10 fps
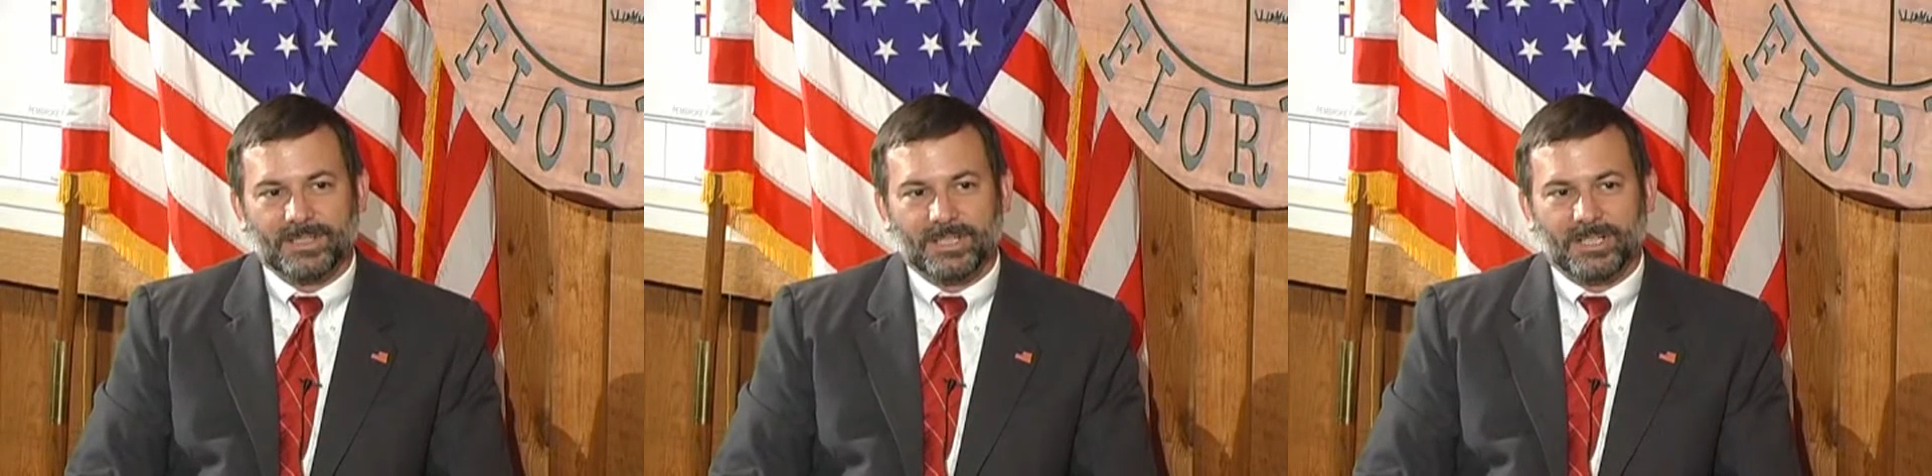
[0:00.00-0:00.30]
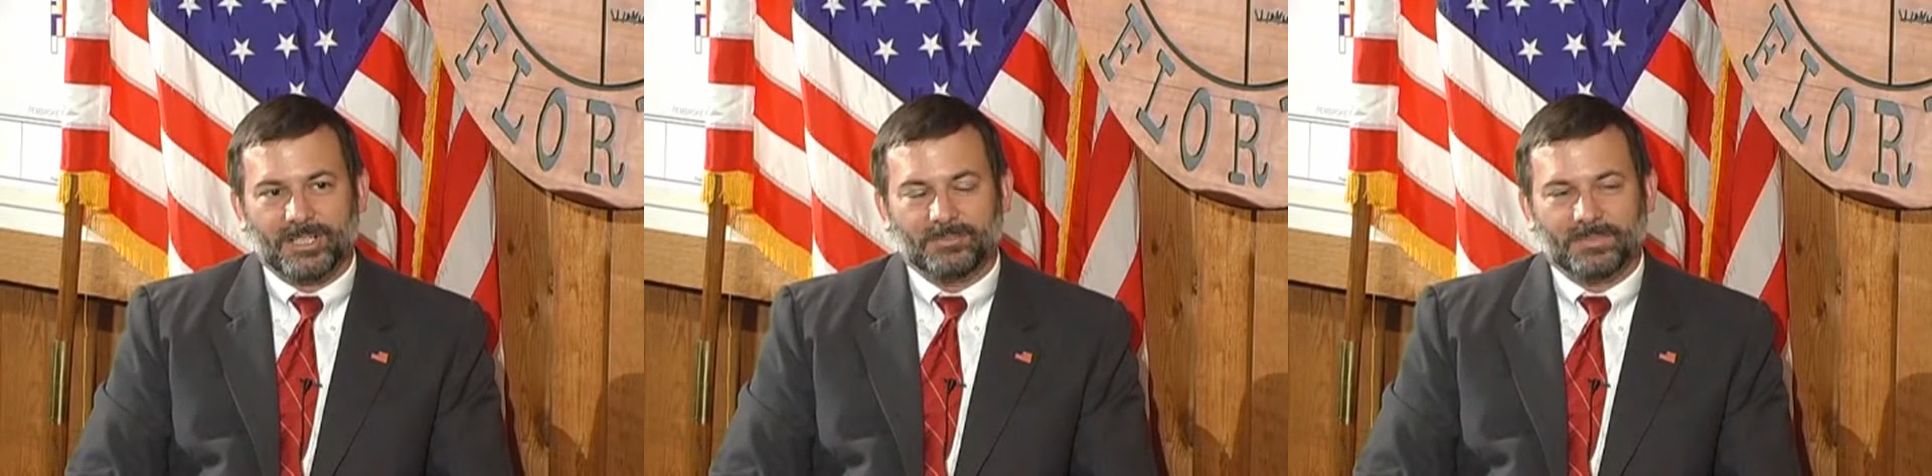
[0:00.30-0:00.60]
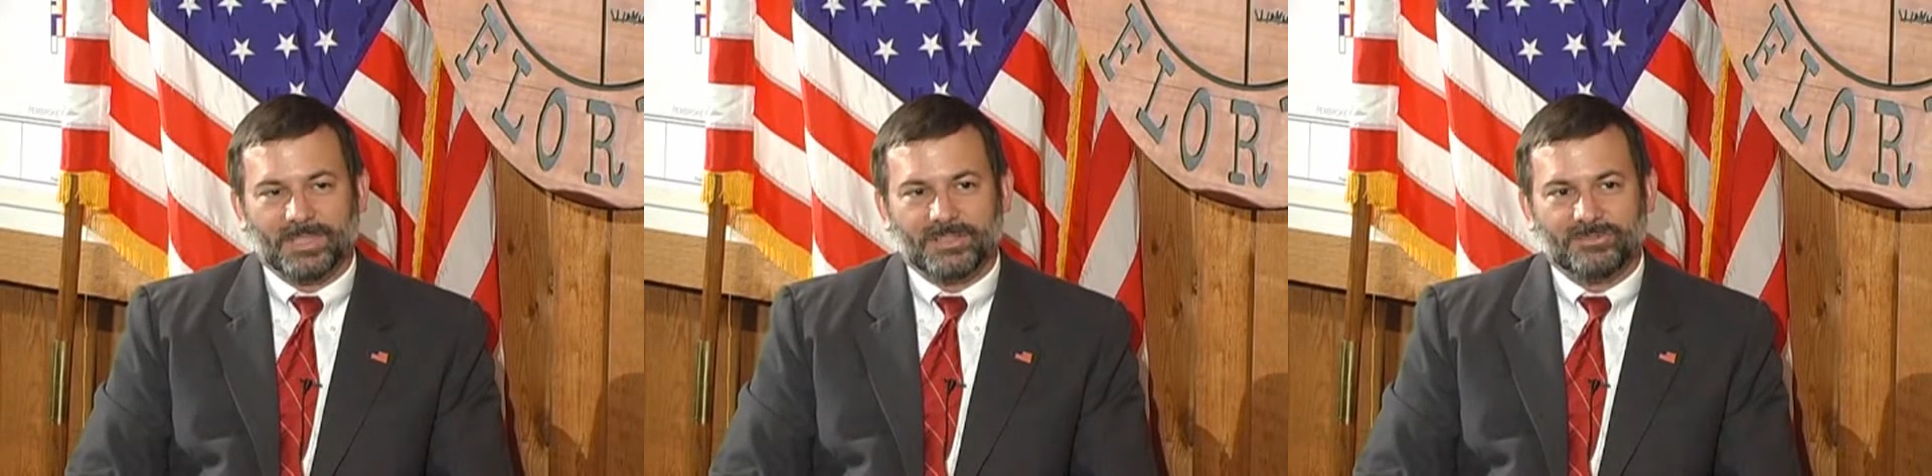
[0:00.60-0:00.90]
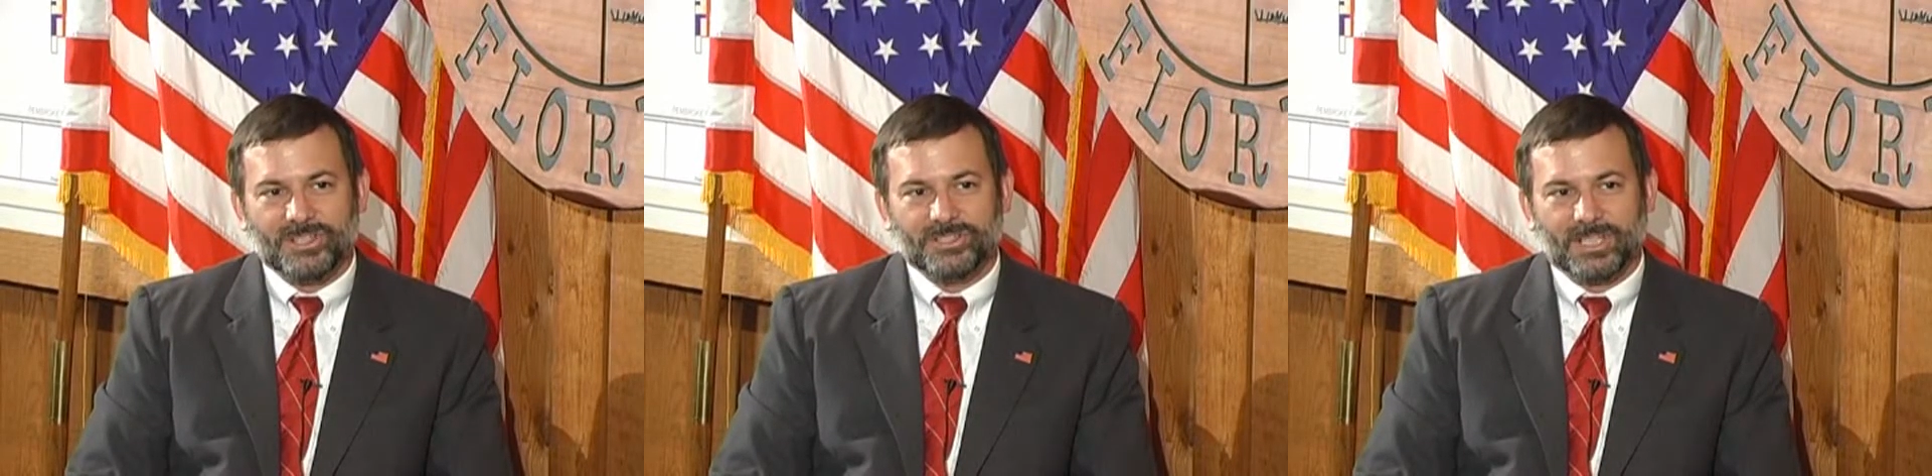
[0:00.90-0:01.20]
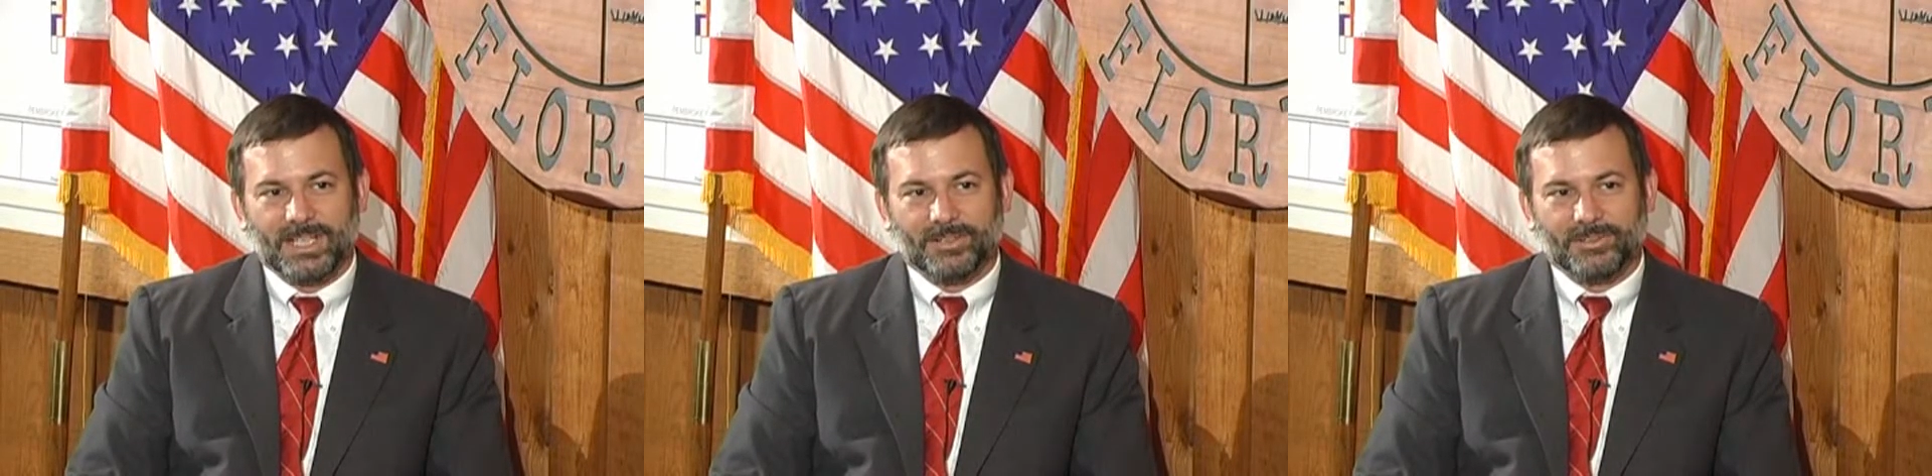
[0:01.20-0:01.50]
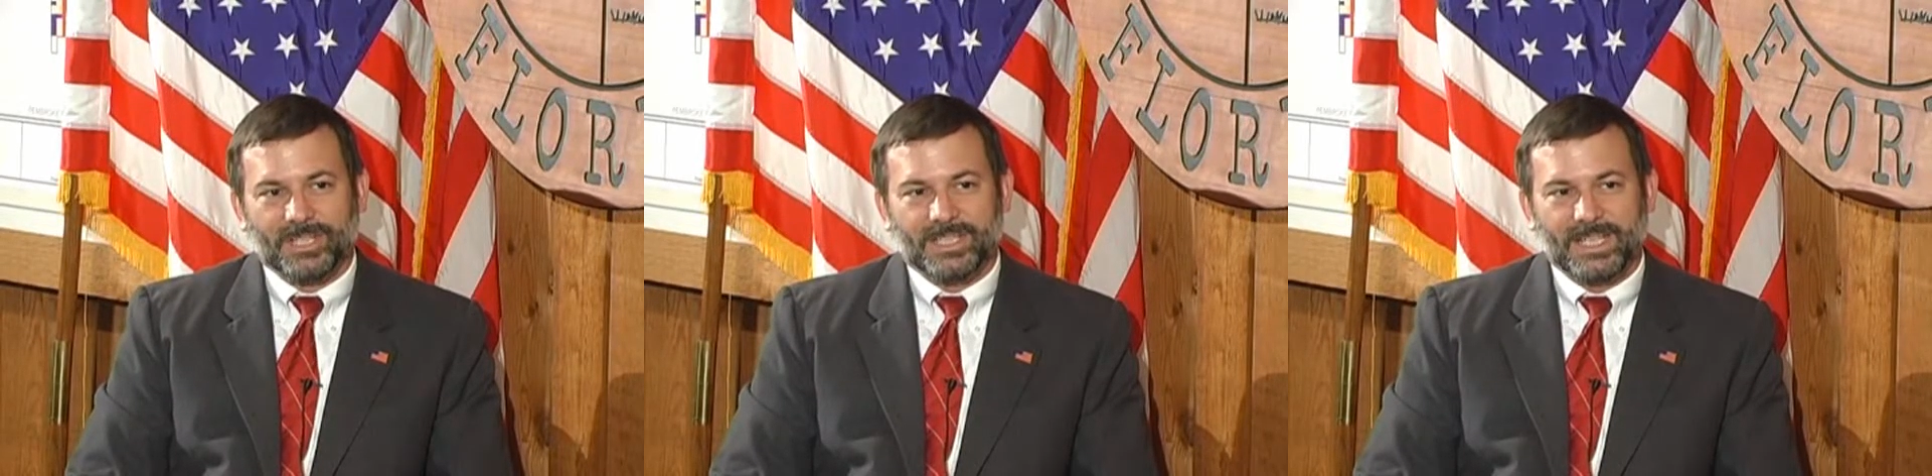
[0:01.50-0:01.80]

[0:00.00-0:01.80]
officially, I don't think,